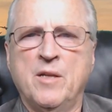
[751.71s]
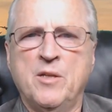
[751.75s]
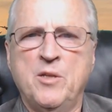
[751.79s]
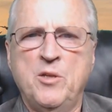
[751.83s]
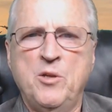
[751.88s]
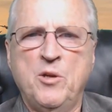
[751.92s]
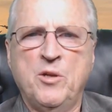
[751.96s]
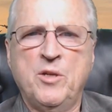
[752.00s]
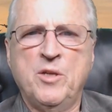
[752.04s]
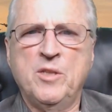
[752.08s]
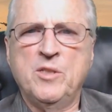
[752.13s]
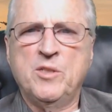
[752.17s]

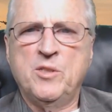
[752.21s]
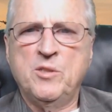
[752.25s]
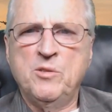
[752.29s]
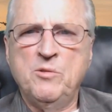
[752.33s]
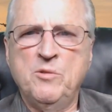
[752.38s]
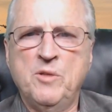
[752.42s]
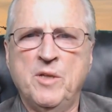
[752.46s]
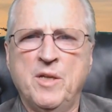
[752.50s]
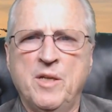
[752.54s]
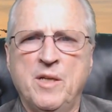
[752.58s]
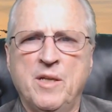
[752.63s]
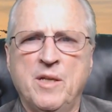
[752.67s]
You can
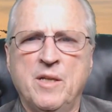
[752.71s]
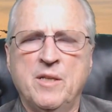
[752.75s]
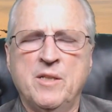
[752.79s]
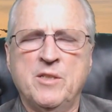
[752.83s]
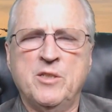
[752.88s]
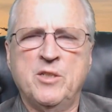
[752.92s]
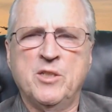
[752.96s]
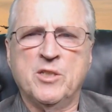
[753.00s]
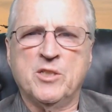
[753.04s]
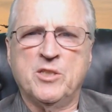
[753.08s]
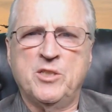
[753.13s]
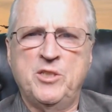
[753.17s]
do it.
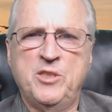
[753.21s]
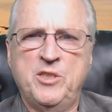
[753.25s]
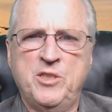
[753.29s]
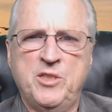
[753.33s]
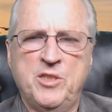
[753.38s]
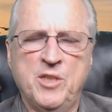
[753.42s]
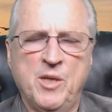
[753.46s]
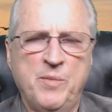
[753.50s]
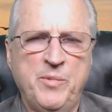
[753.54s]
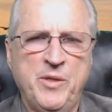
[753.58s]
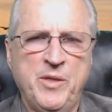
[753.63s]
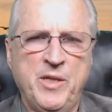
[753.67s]
Just
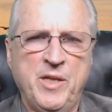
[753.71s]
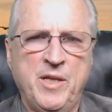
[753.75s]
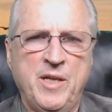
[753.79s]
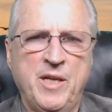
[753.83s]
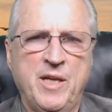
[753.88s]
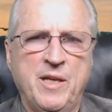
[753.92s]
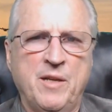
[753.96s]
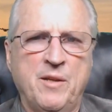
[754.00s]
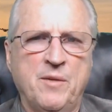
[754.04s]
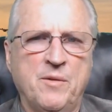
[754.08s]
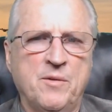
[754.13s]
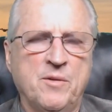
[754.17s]
jump in
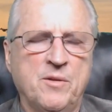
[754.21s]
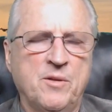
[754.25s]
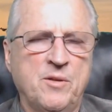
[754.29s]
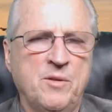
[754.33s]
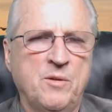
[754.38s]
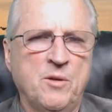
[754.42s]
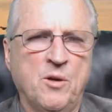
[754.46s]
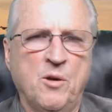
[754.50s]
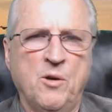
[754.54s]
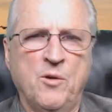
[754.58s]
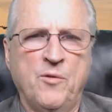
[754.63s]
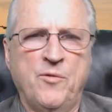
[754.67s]
and
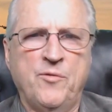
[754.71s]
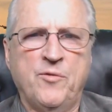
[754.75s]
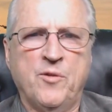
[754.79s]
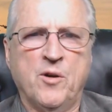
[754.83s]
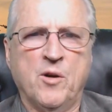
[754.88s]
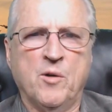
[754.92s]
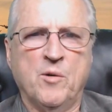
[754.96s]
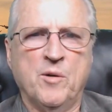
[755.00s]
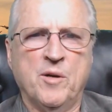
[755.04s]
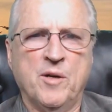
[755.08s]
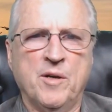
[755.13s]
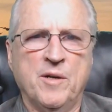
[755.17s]
go
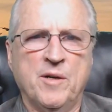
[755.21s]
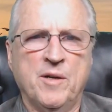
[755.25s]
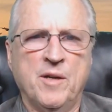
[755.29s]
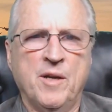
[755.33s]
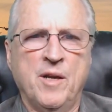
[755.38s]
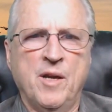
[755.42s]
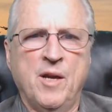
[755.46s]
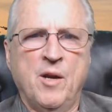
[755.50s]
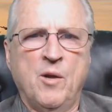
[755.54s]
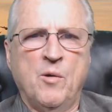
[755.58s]
forward.